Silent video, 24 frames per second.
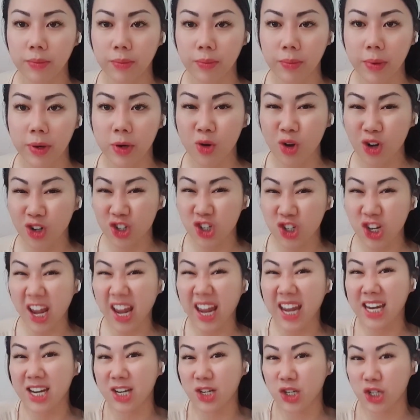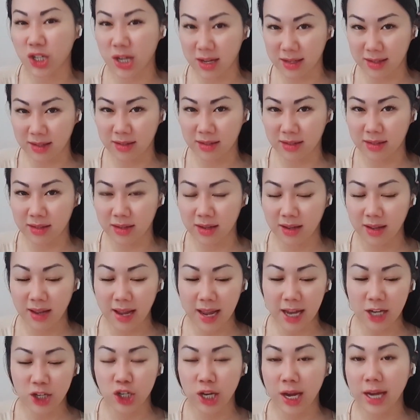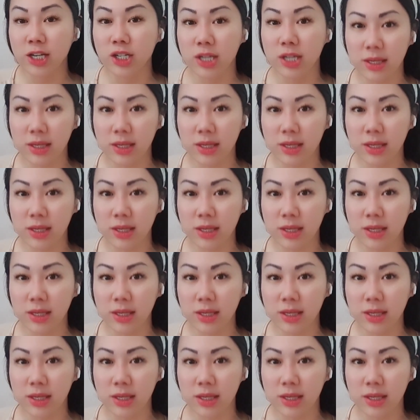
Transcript: but not change us and change